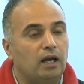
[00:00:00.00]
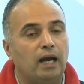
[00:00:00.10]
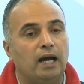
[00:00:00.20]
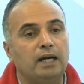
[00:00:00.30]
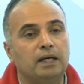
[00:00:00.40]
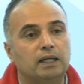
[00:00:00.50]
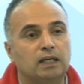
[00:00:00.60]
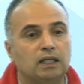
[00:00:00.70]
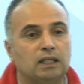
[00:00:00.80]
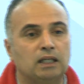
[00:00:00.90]
And
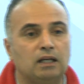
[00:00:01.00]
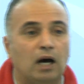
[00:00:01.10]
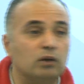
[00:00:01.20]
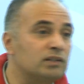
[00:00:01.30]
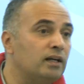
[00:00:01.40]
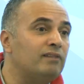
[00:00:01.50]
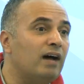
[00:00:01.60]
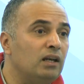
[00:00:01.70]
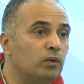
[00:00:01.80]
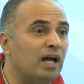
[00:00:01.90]
uh, now there's great
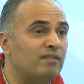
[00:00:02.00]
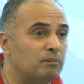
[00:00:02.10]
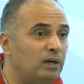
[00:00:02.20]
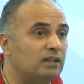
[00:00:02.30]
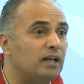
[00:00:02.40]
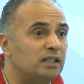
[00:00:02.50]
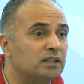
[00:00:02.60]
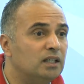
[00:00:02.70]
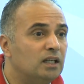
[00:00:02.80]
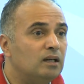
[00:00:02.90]
value in having built that
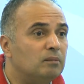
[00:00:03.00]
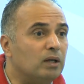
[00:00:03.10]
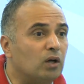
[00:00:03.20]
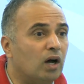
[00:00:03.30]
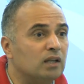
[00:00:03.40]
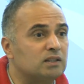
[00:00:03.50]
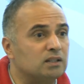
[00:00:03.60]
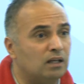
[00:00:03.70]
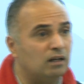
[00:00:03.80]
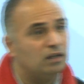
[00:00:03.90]
because
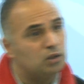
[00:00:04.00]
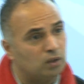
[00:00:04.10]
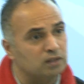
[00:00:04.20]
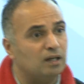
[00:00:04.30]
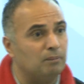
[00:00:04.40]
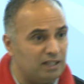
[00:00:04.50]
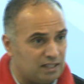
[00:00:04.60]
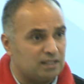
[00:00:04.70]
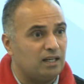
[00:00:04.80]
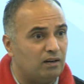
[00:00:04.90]
uh, insurance companies,
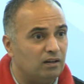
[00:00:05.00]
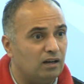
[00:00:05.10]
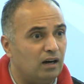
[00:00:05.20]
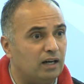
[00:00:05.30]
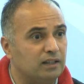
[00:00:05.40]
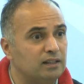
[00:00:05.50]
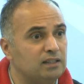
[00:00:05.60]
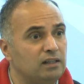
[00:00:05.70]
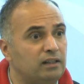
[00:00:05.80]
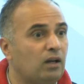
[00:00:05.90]
as I said, are
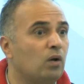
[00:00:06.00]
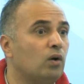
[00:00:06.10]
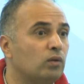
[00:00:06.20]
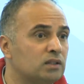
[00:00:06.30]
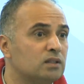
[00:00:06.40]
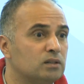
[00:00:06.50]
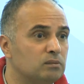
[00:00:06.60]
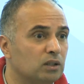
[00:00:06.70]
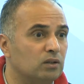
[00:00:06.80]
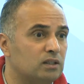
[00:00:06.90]
increasingly taking on to this
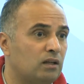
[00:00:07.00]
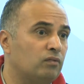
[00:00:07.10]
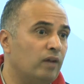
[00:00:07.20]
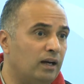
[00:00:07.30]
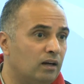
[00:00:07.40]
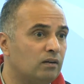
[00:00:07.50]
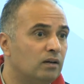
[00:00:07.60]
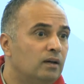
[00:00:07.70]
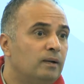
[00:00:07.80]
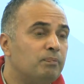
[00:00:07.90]
system because they just find
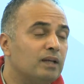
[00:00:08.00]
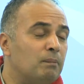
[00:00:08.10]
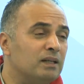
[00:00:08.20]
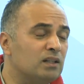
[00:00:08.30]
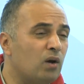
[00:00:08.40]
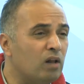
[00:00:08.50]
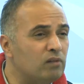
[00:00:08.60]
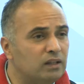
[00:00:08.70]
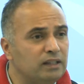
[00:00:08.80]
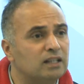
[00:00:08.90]
it. And plus, there's a lot of
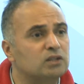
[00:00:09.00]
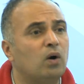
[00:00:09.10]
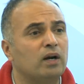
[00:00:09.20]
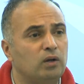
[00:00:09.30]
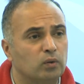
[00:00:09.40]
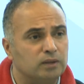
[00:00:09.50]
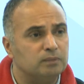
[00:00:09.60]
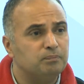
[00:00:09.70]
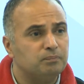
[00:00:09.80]
learning that's gone into it.